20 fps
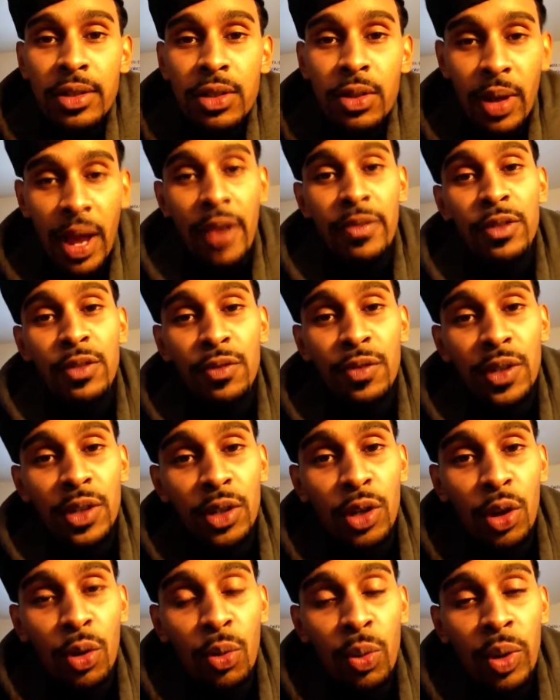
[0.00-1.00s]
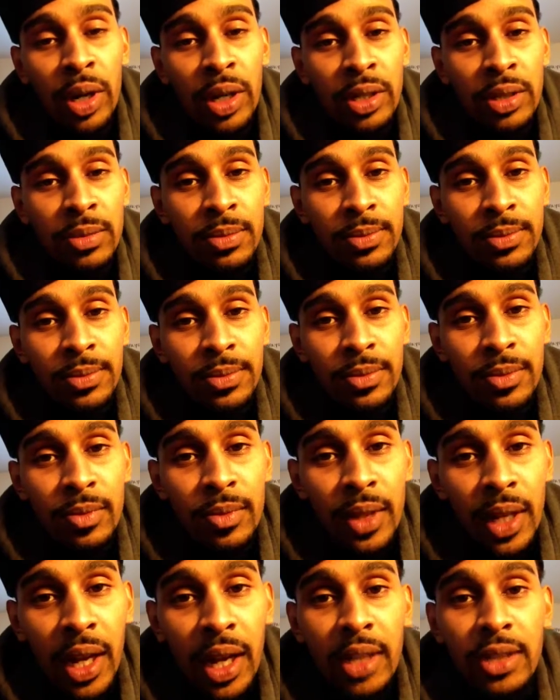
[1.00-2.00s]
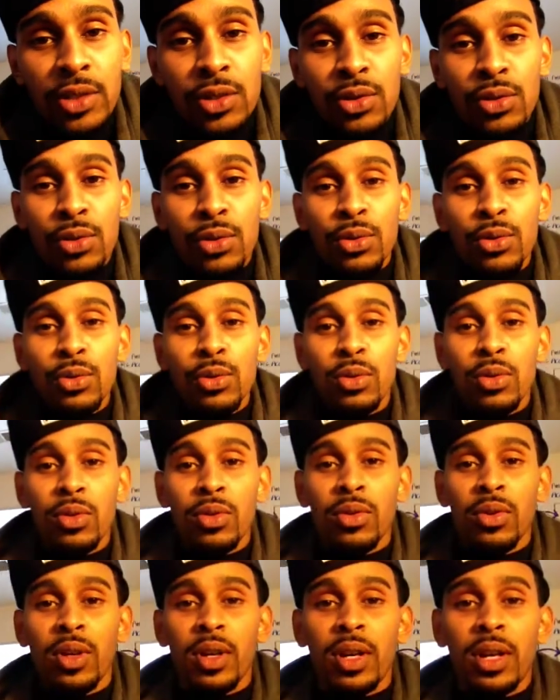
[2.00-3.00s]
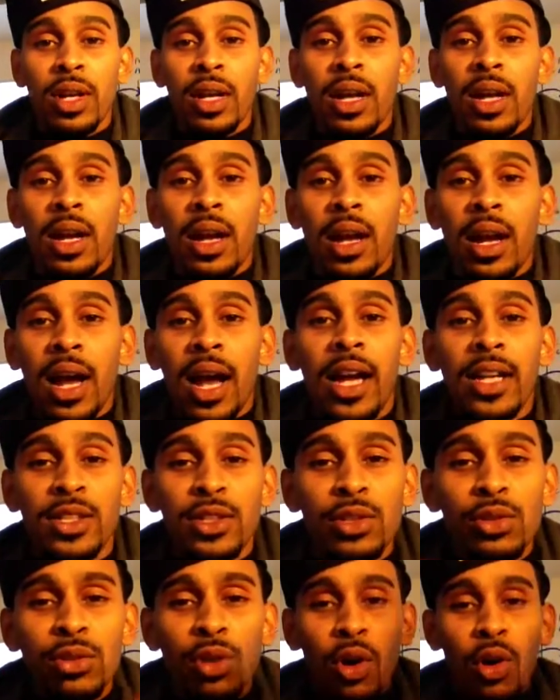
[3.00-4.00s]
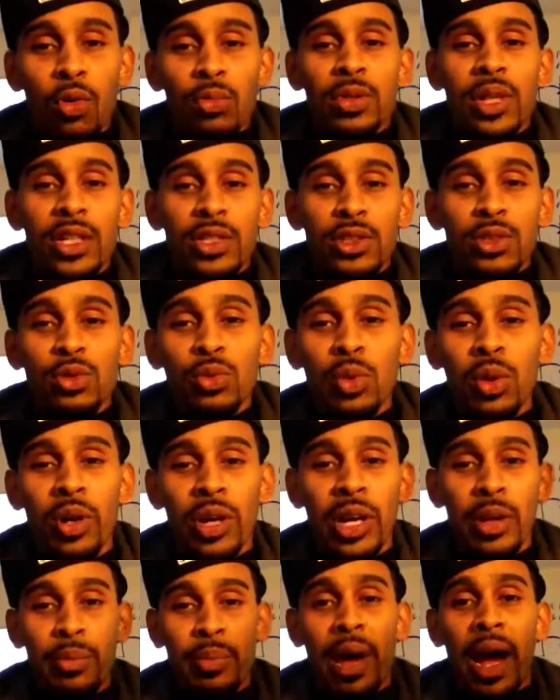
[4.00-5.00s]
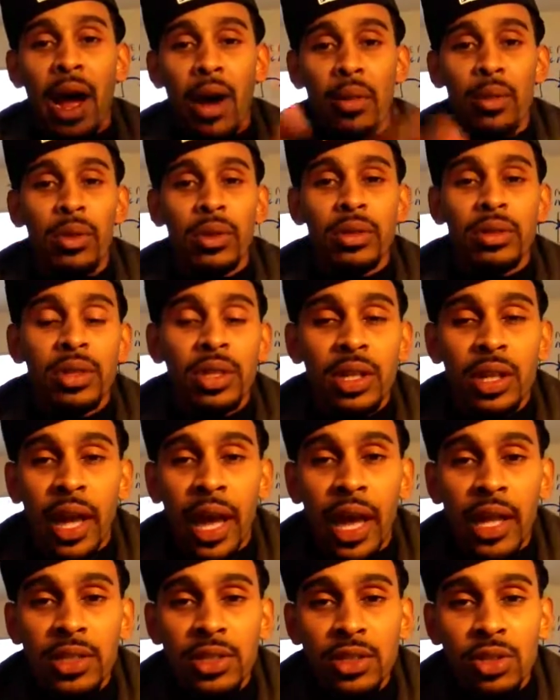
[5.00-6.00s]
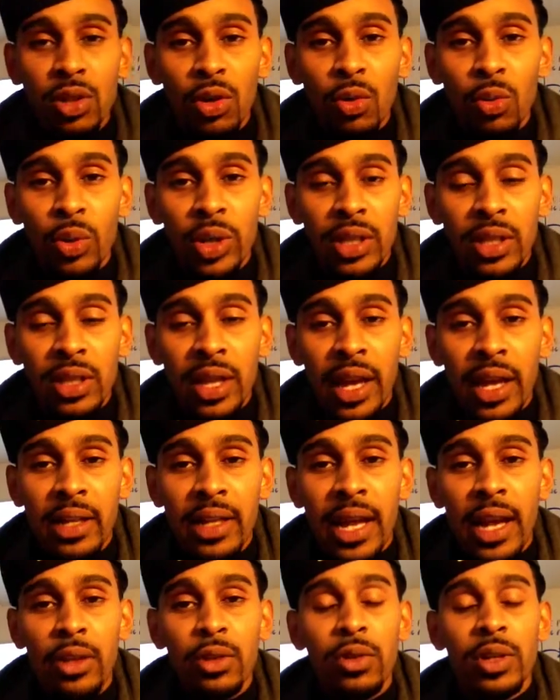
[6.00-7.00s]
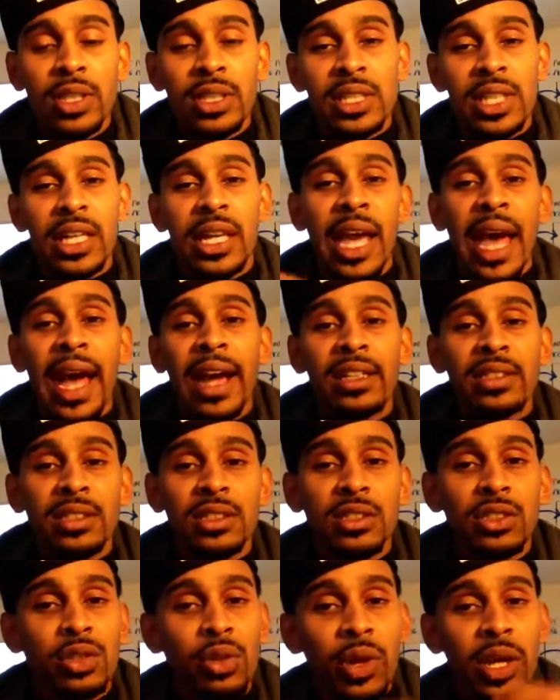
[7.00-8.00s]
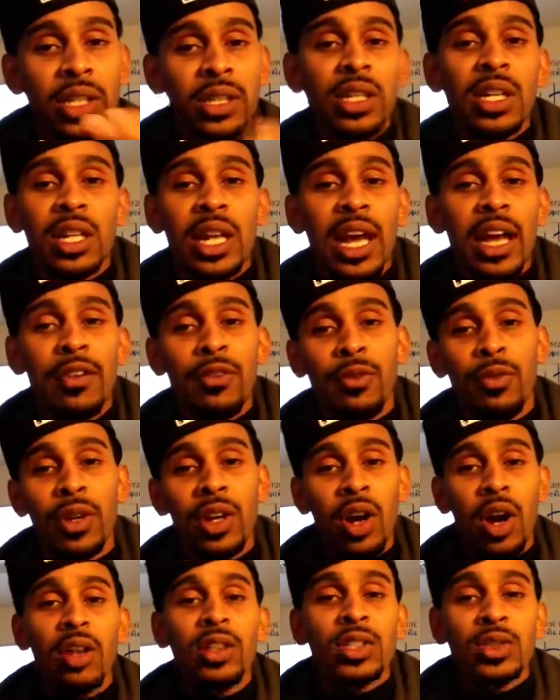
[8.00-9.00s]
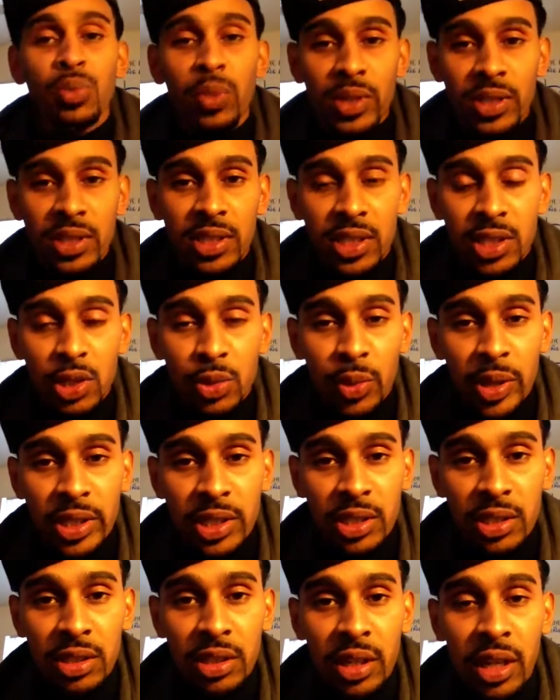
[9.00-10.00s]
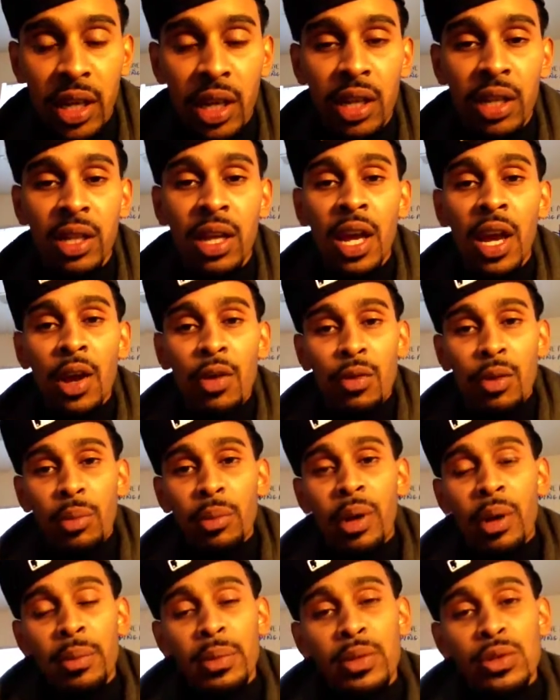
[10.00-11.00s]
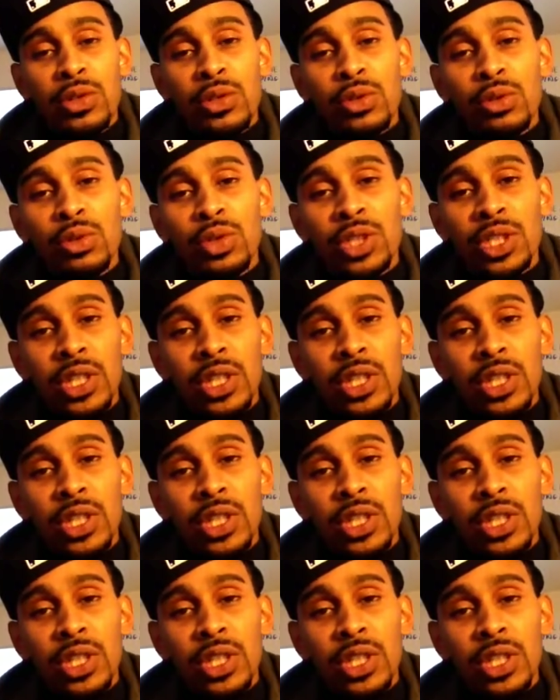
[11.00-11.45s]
after video 1, I do hope that you were empowered. And so with that, now you can take action. So in your life, regardless what situation you're in, remember to